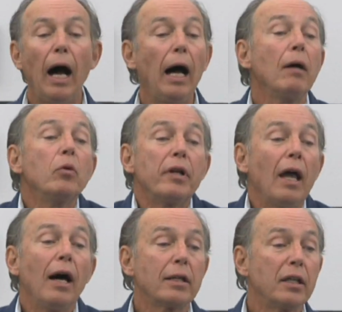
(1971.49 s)
I would
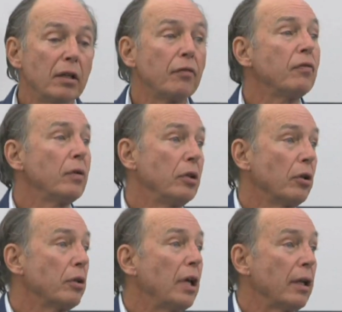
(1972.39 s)
not give
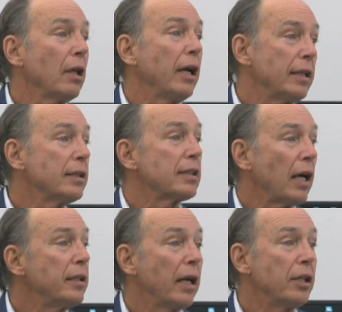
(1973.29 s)
your dead lady a
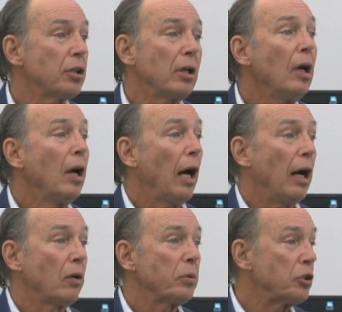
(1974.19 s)
citation
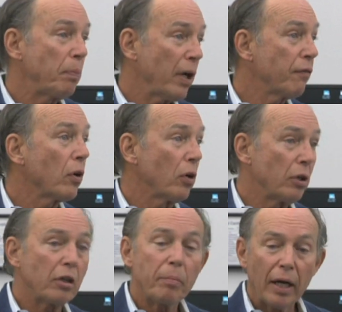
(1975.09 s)
out of respect for her
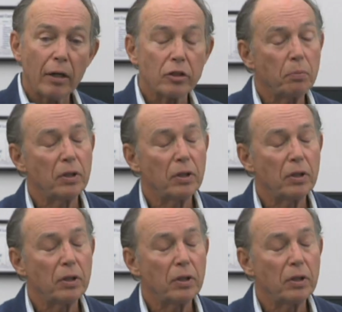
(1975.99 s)
and her parents.